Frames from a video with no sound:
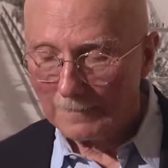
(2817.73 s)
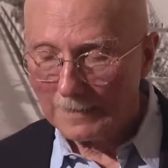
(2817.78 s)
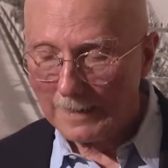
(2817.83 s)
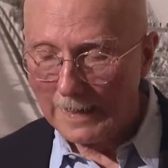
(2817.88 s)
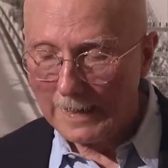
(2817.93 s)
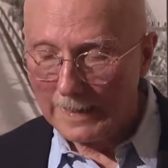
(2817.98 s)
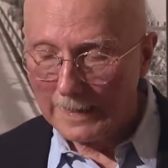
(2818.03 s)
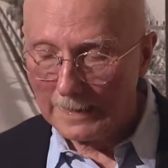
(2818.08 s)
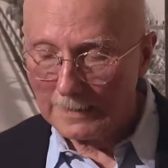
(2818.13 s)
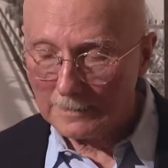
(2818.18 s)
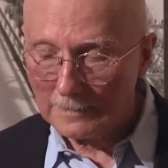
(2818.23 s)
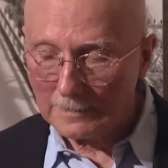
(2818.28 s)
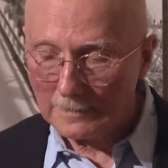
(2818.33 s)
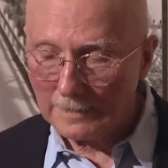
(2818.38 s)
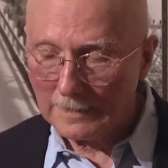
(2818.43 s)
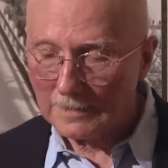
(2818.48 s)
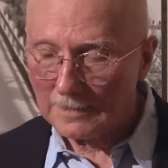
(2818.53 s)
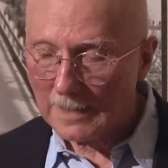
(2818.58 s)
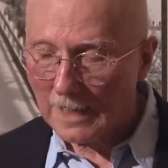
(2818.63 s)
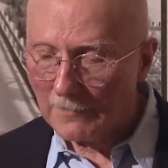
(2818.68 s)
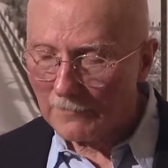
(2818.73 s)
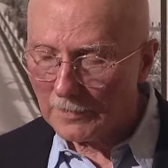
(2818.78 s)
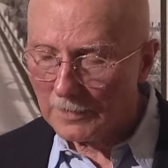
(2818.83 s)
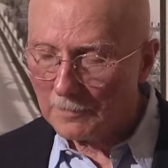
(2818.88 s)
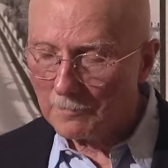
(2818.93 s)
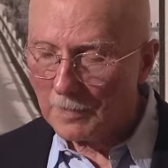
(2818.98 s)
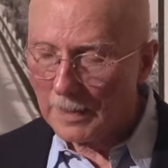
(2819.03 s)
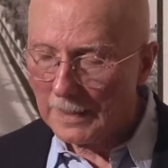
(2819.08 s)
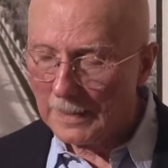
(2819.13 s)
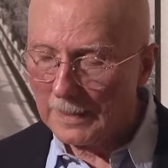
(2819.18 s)
And it's
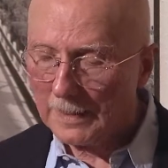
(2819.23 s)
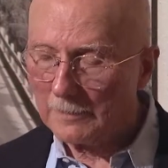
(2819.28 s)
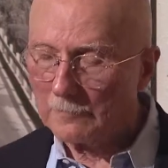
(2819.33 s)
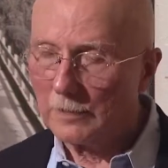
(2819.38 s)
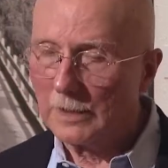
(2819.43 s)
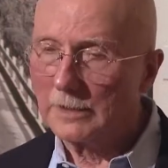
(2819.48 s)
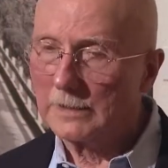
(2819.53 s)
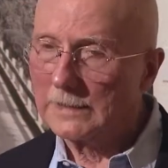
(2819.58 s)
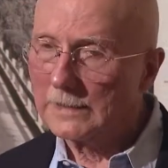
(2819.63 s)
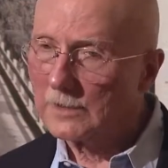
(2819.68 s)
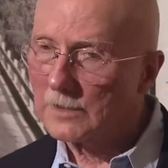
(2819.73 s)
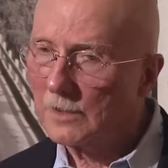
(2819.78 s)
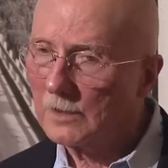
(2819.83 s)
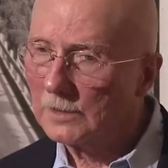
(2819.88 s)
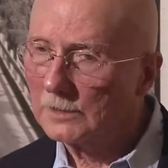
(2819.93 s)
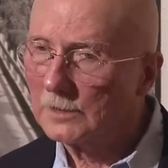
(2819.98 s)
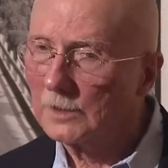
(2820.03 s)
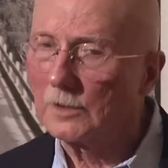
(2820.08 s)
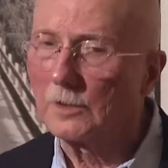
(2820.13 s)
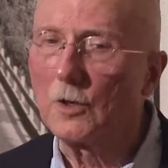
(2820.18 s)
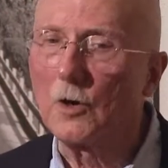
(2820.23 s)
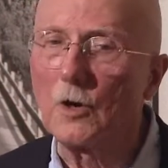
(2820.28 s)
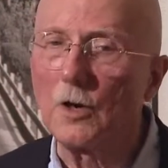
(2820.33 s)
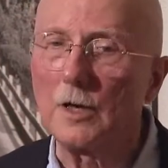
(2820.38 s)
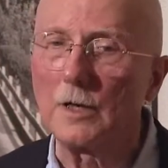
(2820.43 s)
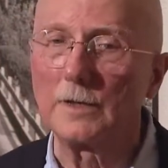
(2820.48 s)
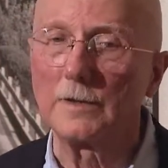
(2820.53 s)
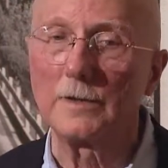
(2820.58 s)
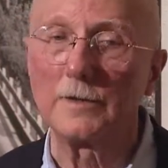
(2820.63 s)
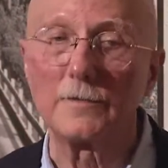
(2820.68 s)
governed by what is called the
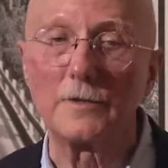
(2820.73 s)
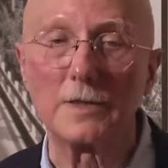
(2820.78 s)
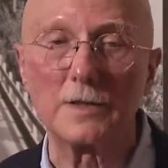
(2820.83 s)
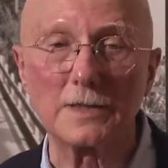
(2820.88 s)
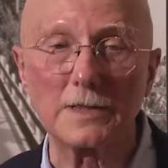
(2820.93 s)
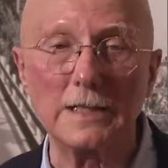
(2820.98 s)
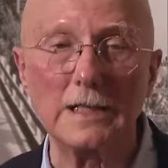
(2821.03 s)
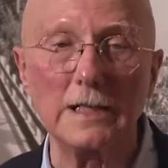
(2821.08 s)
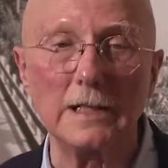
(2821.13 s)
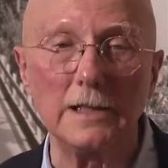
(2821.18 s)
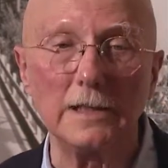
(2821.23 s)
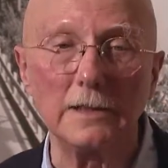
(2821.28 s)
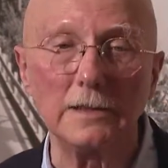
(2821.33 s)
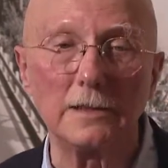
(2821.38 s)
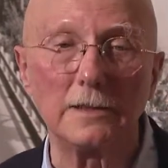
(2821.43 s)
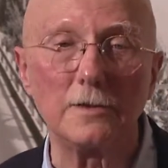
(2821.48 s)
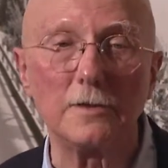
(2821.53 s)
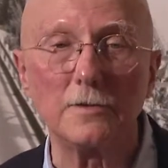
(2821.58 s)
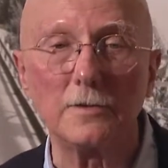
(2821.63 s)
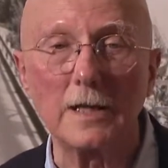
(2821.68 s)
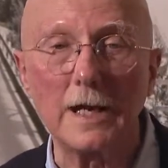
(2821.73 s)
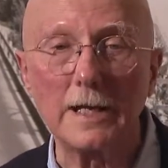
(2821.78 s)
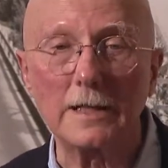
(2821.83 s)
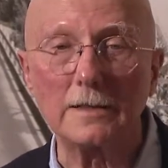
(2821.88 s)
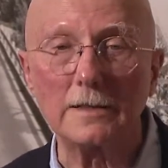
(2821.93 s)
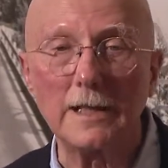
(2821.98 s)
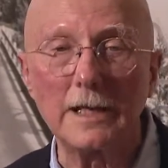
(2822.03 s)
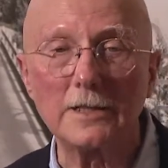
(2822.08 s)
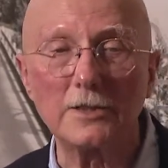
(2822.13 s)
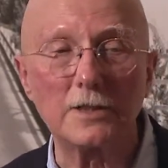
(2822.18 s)
Law of the Sea, the
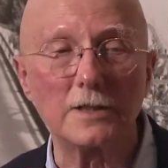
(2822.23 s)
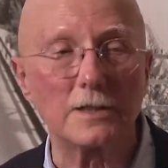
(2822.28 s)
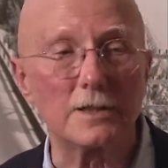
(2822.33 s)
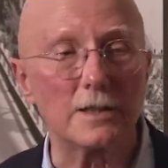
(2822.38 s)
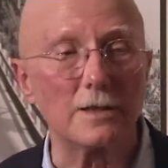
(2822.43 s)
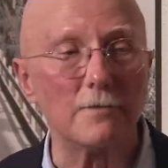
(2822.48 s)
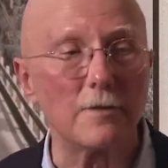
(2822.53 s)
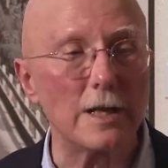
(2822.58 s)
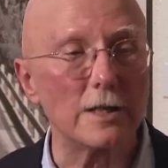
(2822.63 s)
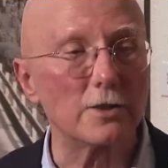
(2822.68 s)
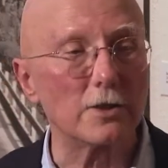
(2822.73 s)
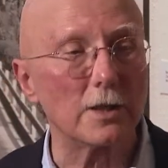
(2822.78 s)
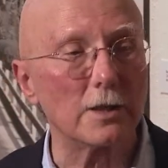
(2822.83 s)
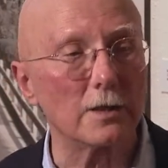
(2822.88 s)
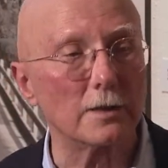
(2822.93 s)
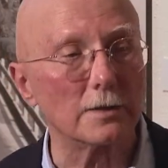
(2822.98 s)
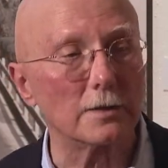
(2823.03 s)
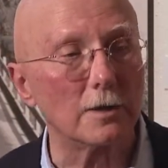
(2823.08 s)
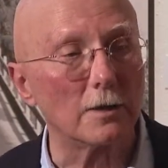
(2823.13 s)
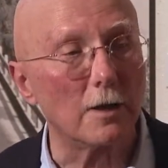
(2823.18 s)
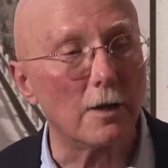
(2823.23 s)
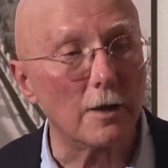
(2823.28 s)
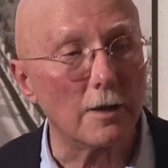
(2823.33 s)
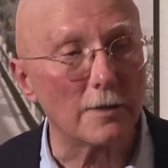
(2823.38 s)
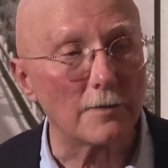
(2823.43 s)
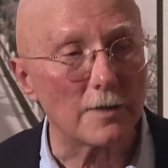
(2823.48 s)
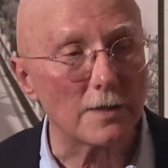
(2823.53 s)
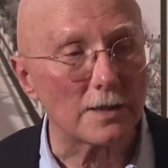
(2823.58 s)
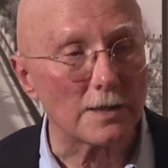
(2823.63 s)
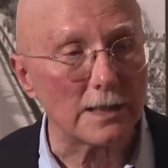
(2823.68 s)
United Nations Convention on the Law
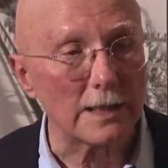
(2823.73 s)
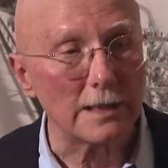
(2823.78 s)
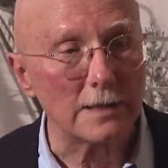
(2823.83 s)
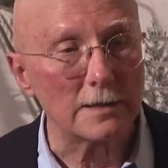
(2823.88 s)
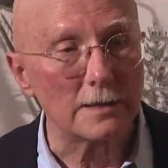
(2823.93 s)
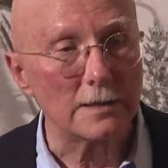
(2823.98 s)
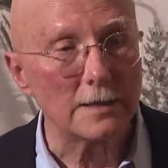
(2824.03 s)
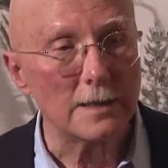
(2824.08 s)
of the Sea.